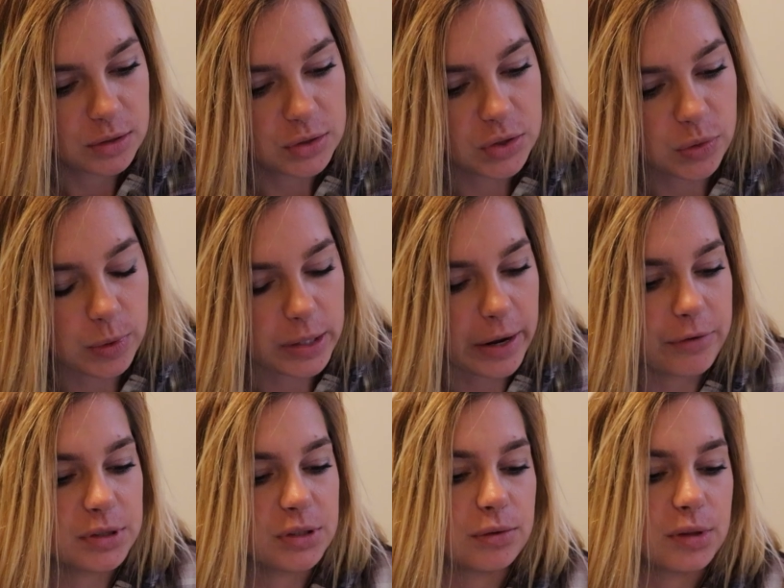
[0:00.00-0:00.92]
So what I
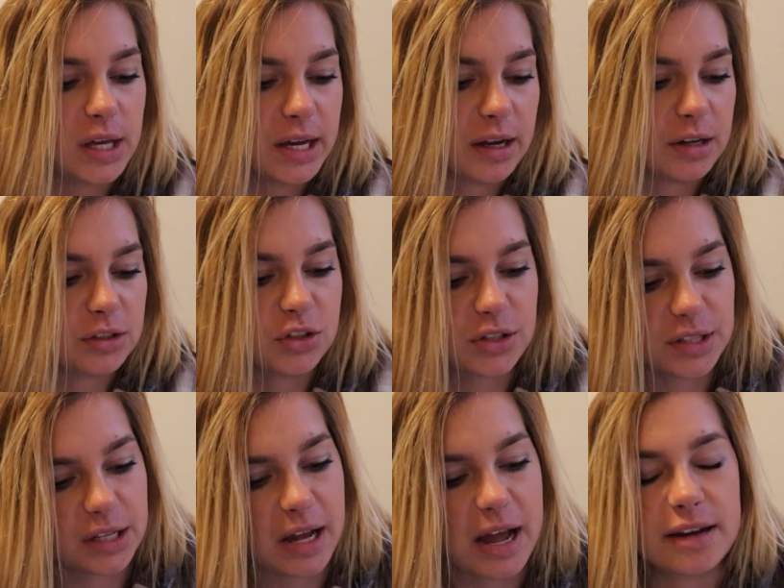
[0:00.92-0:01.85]
would do there,
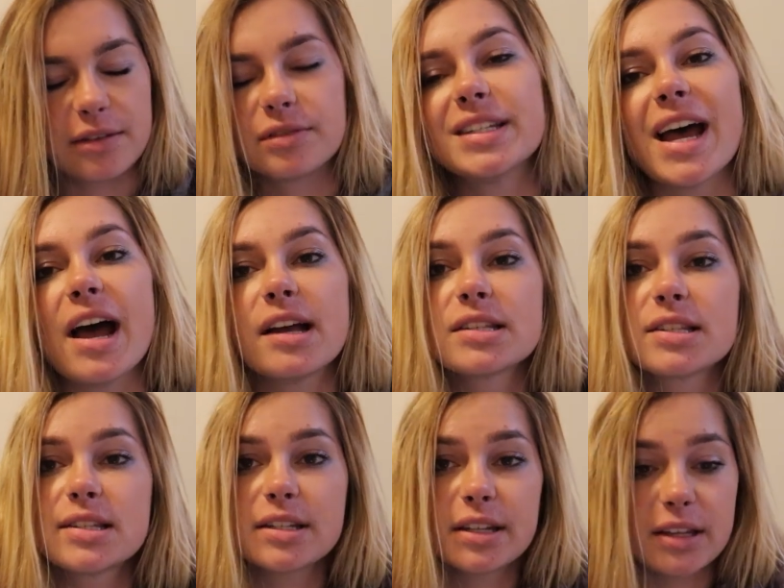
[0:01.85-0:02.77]
just to kind of
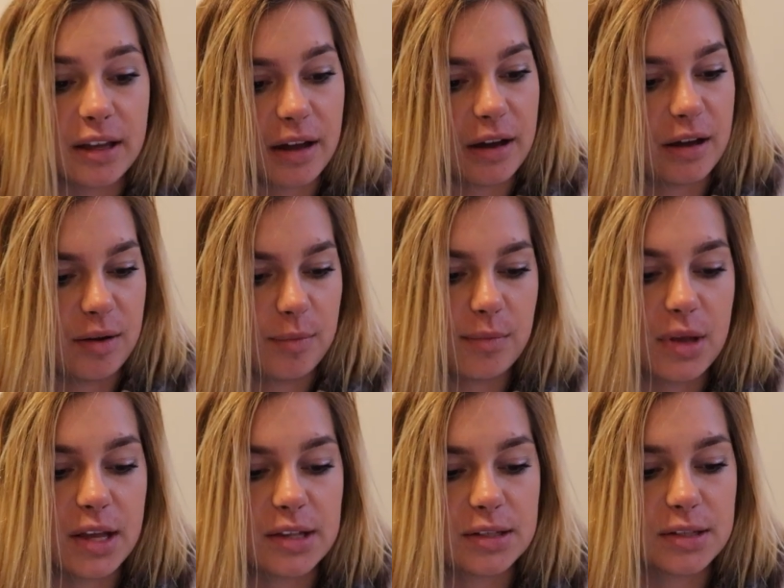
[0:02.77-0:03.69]
test
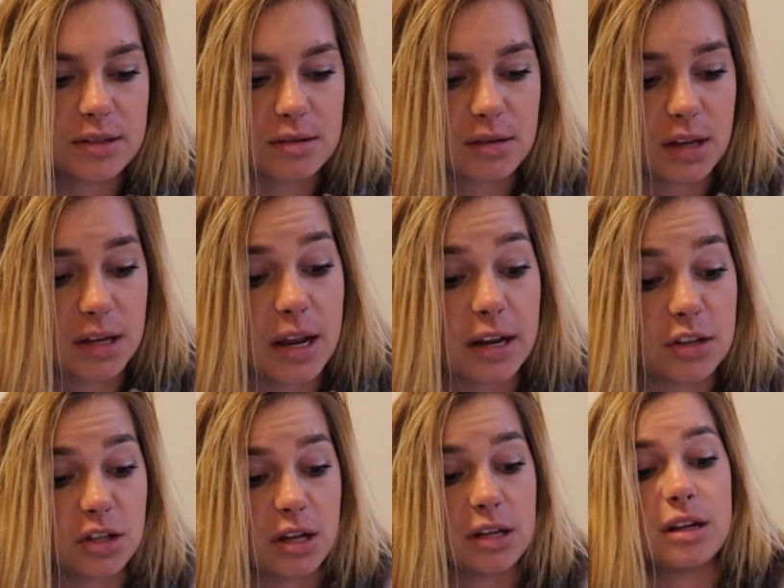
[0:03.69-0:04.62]
his
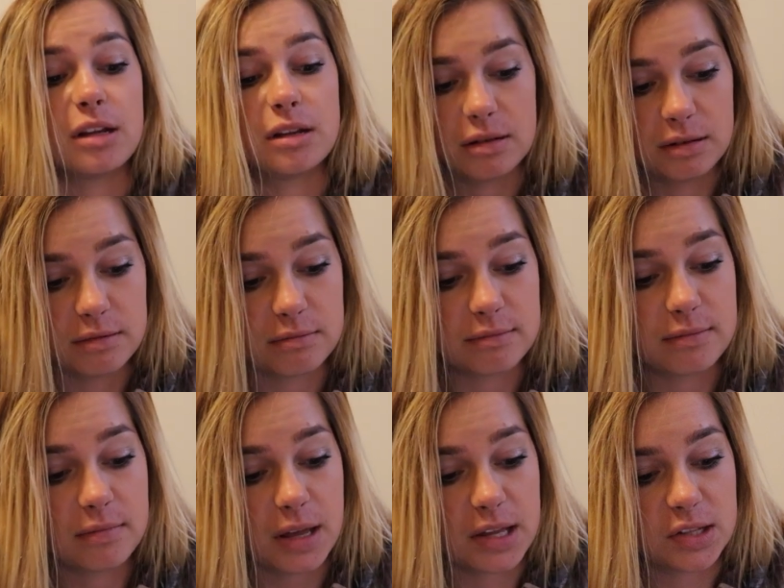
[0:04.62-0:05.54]
connection and
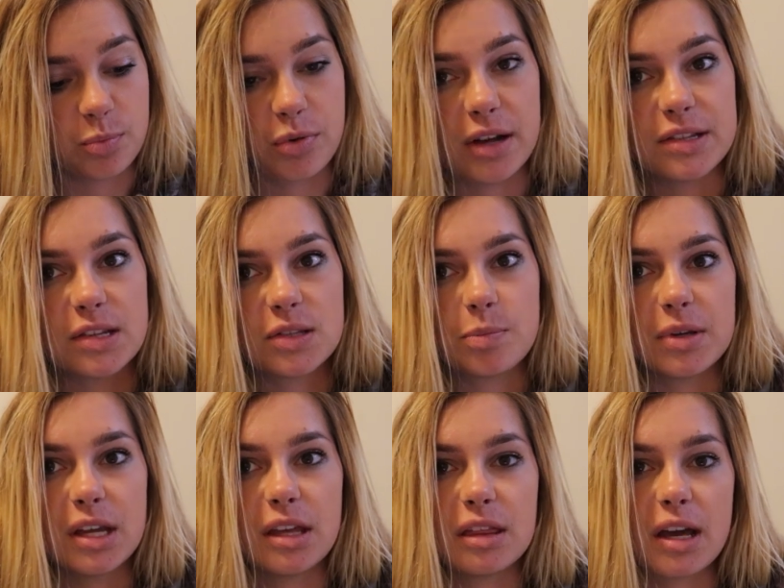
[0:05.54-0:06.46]
his presence
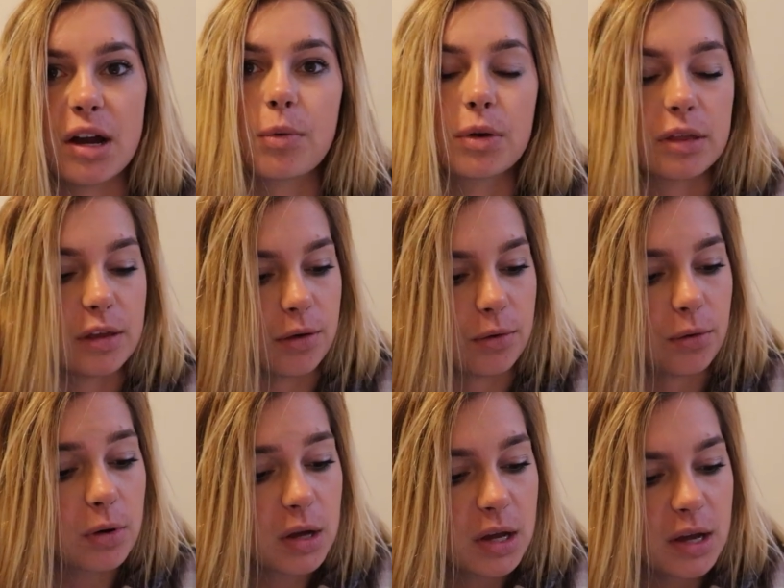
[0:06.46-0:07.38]
being there with
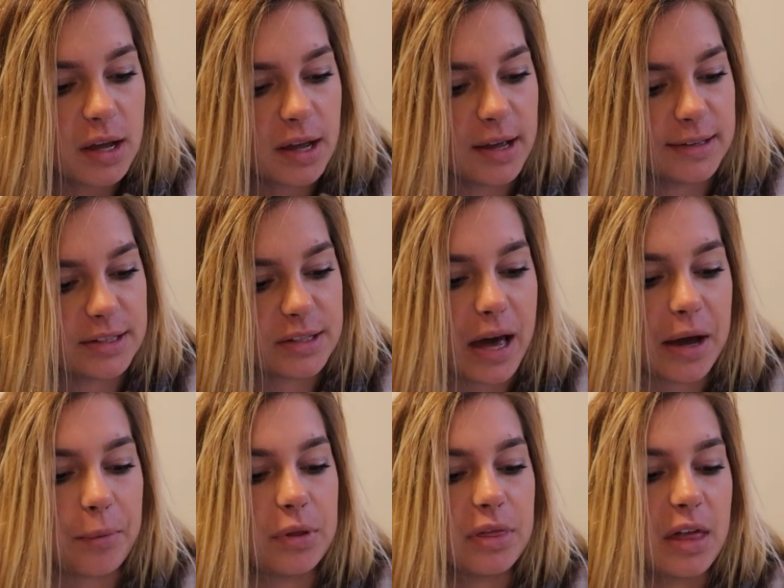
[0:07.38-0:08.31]
you, is
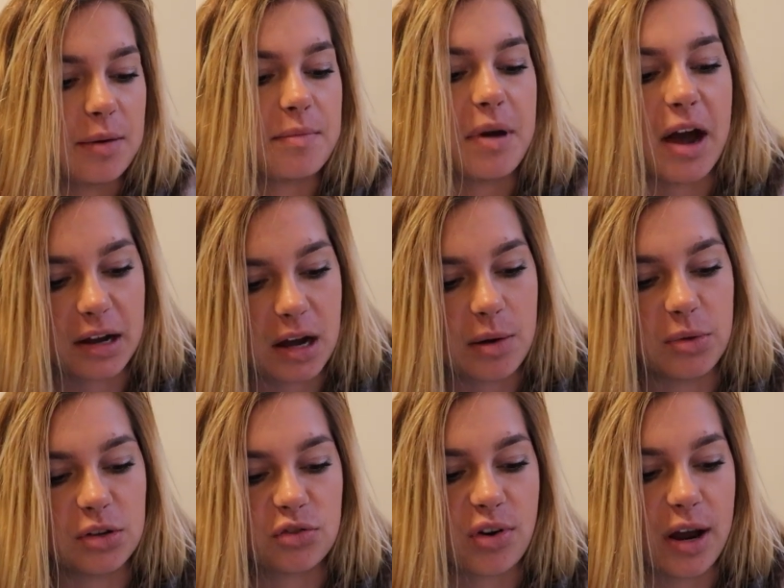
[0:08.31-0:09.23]
I would then back
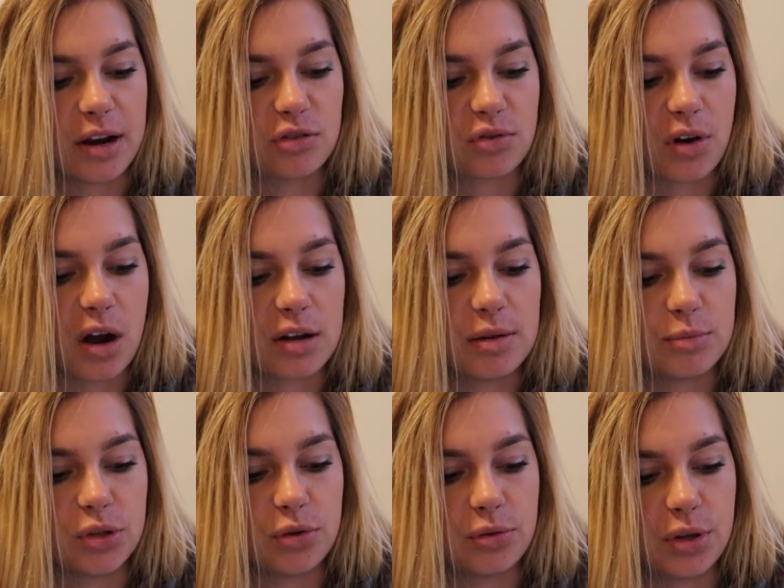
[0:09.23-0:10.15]
up and try to draw
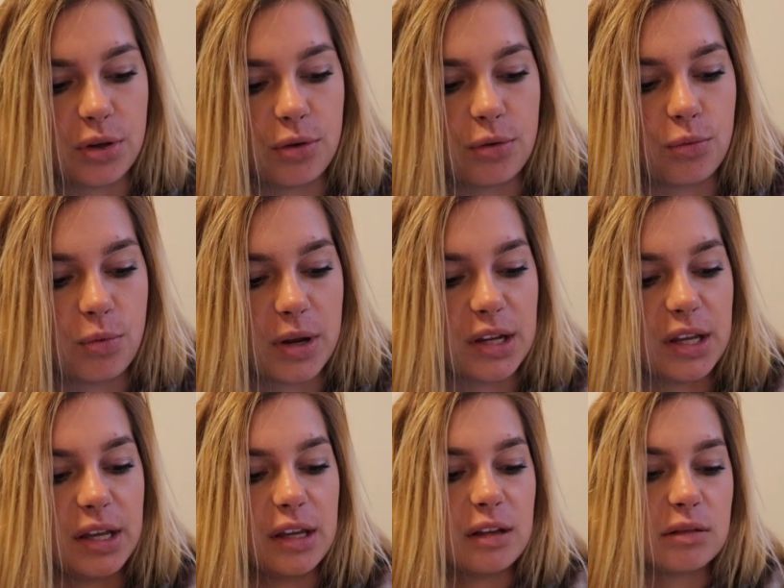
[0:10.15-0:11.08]
him to you when
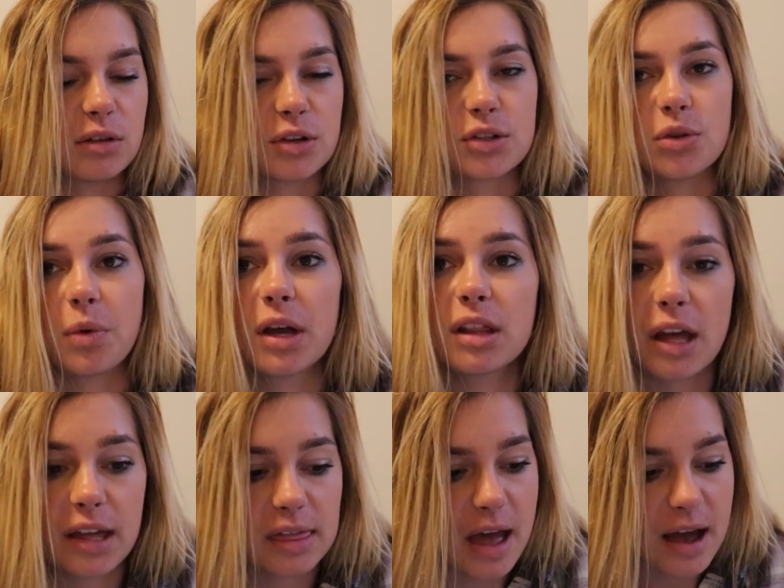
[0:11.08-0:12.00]
he looks away
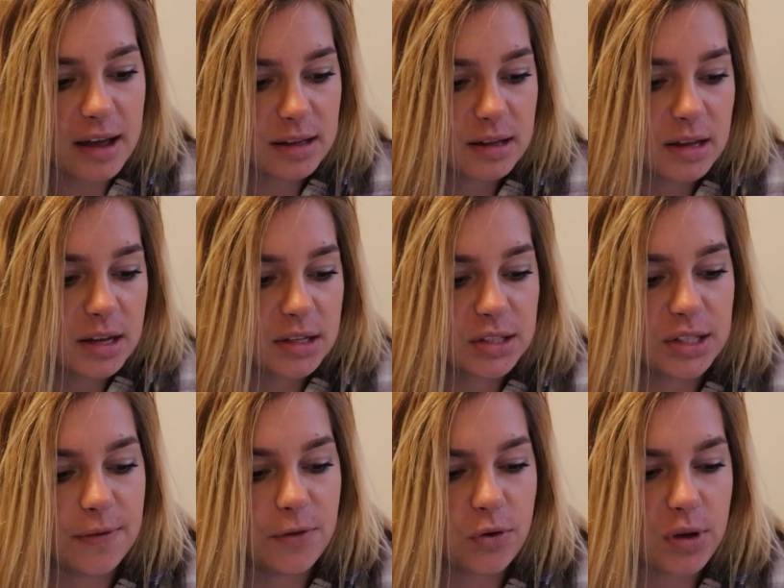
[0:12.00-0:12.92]
like that.
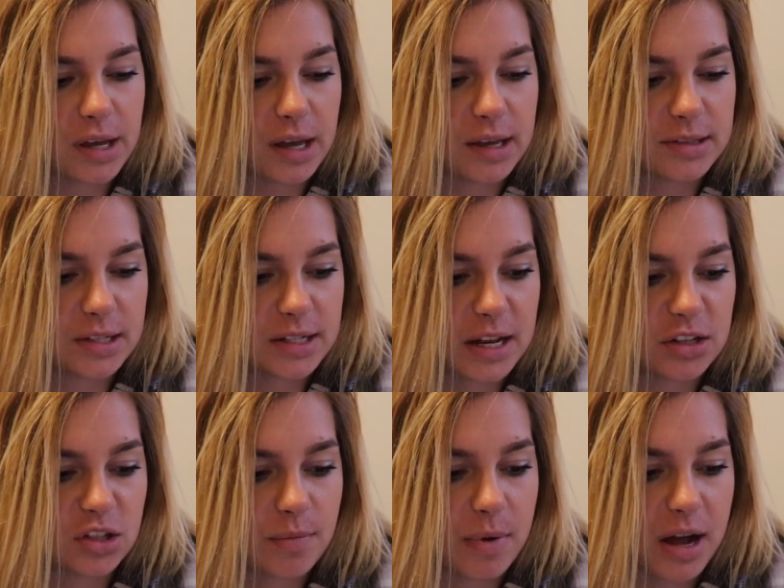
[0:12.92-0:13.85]
See if you can get his
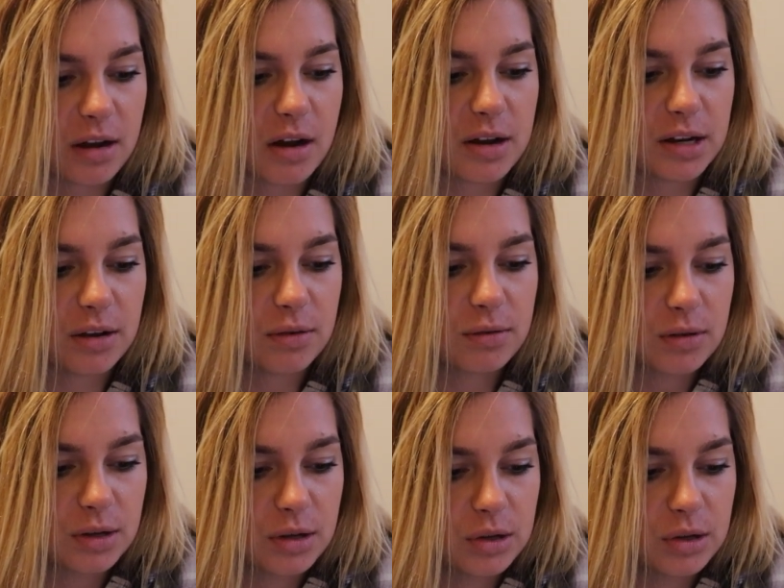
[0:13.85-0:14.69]
attention back on you.